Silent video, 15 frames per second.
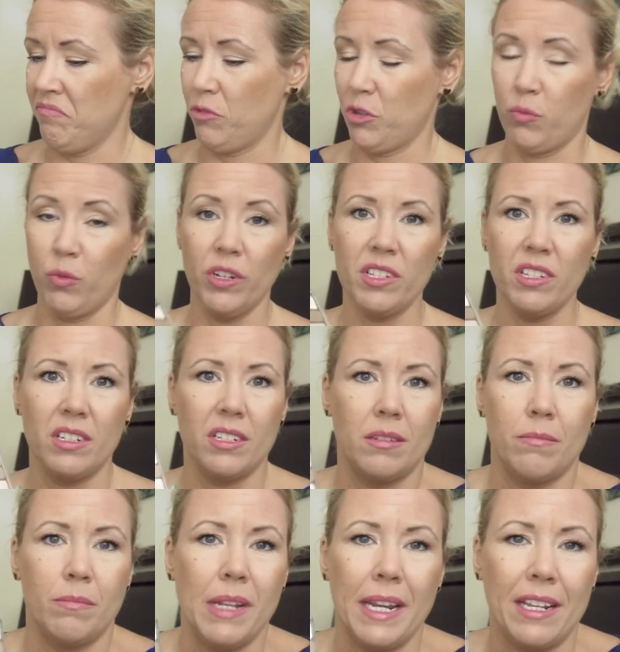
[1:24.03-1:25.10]
what was it,
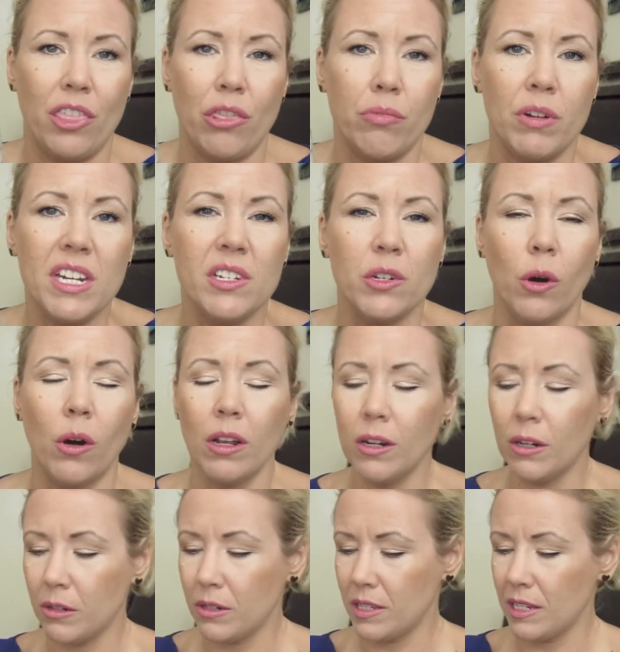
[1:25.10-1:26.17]
like $3
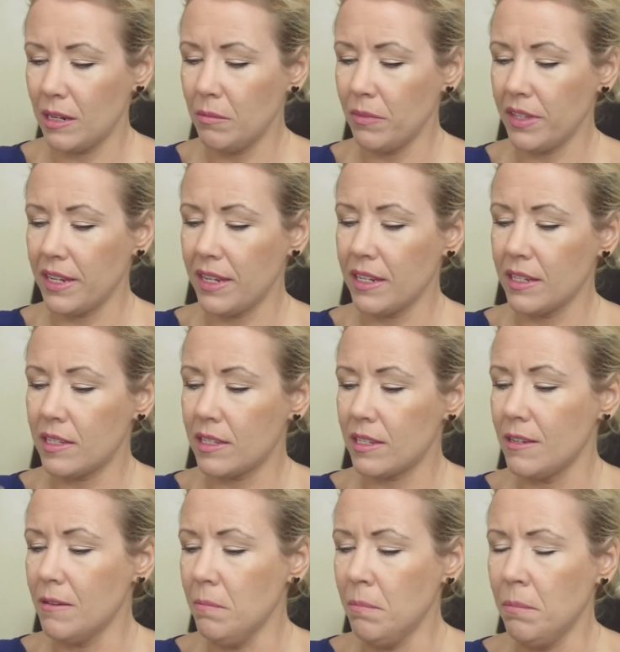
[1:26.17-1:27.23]
or something? It's
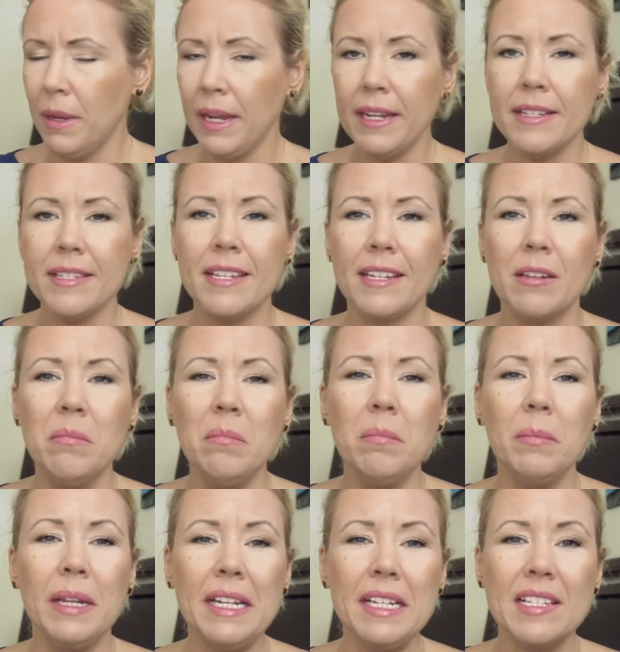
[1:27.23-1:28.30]
amazing,
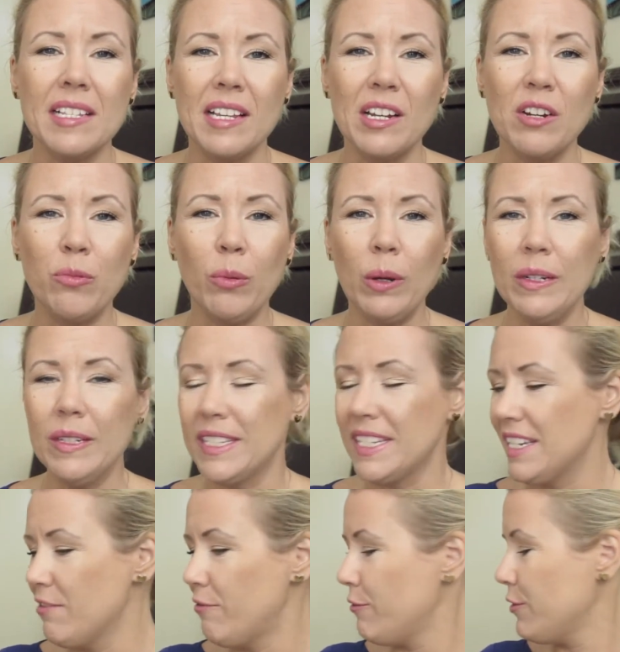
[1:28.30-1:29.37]
amazing
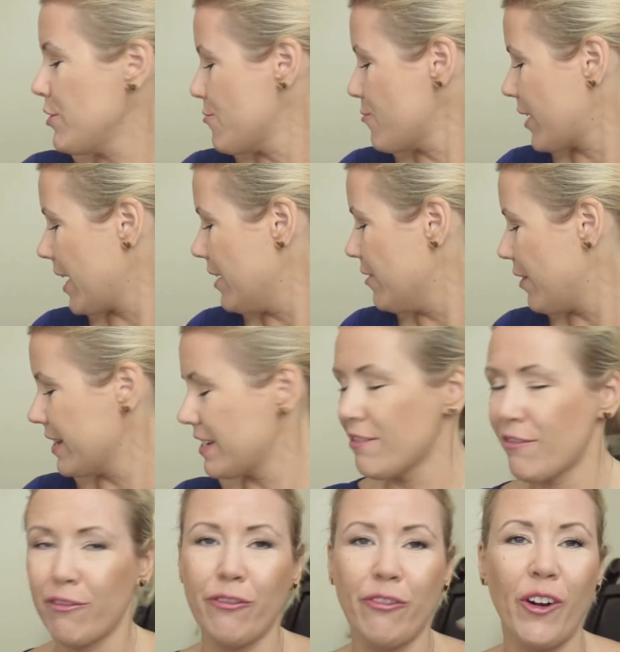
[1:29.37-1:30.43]
quality. If you cannot
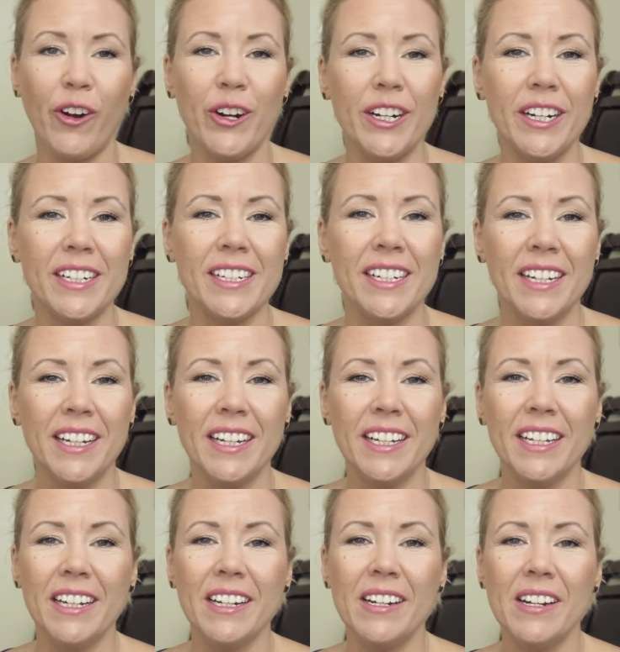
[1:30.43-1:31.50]
afford
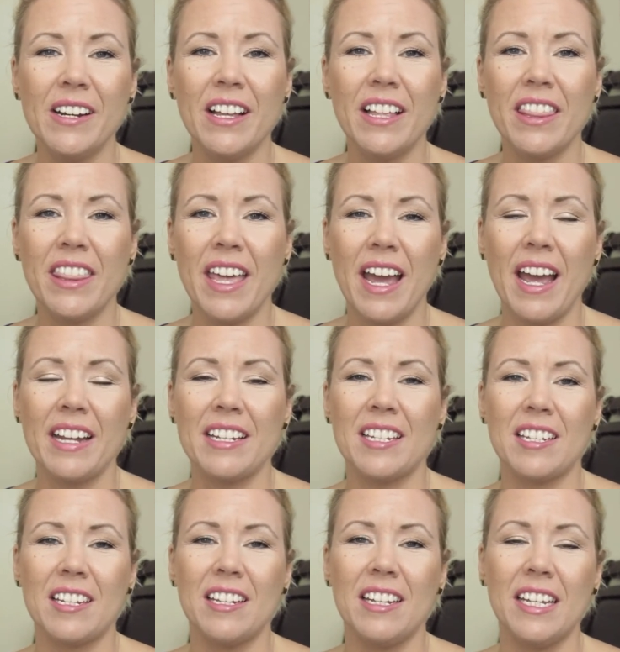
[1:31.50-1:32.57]

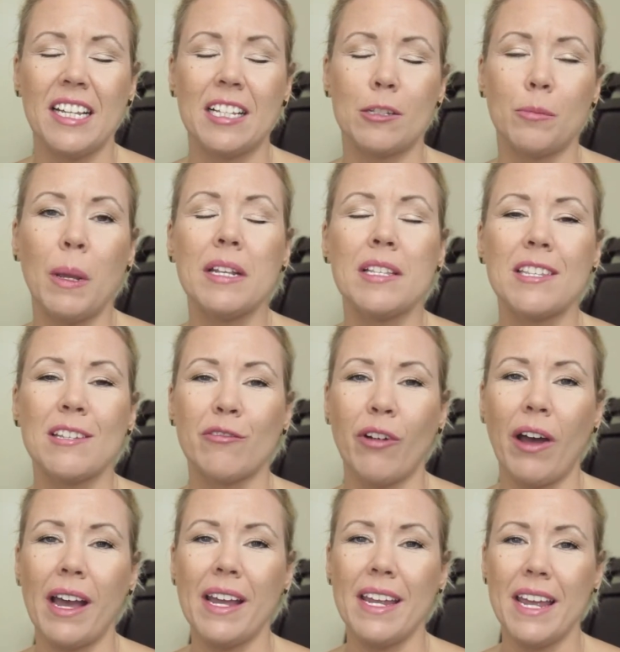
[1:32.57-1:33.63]
that expensive
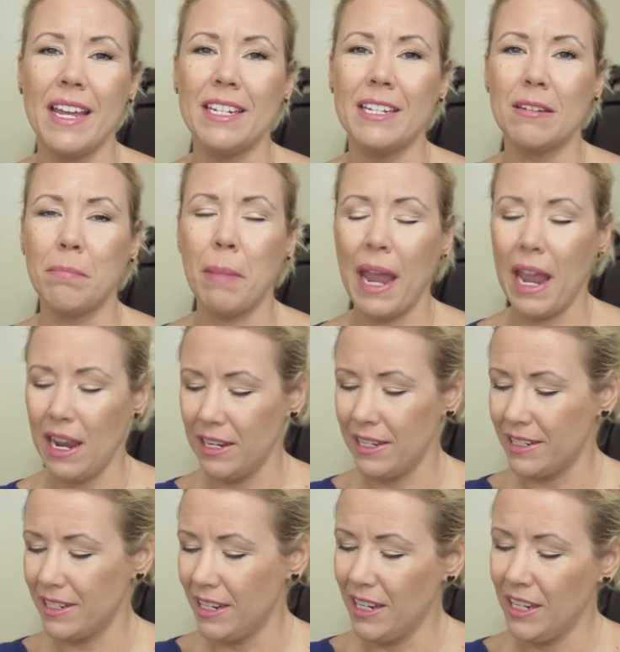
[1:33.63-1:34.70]
high-end
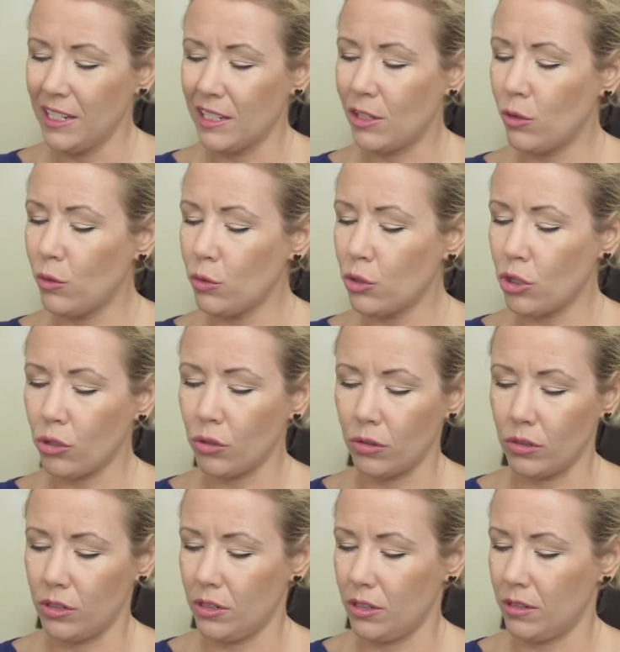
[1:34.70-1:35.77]
palette, you
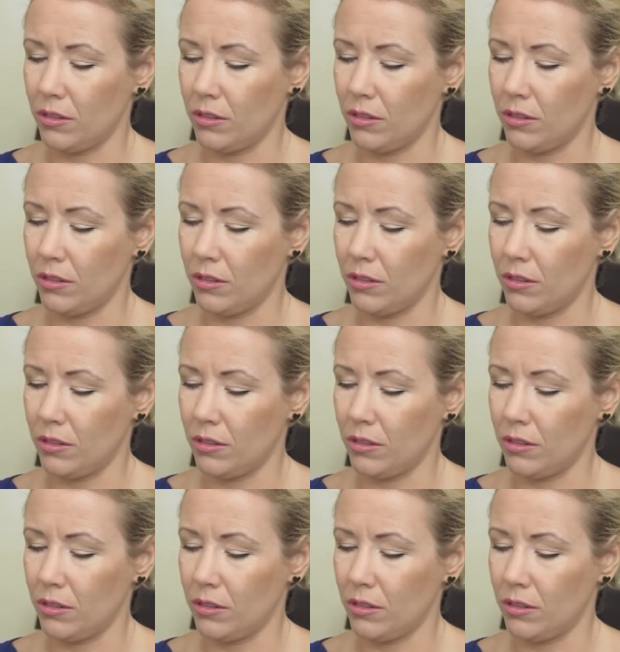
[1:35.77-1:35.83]
should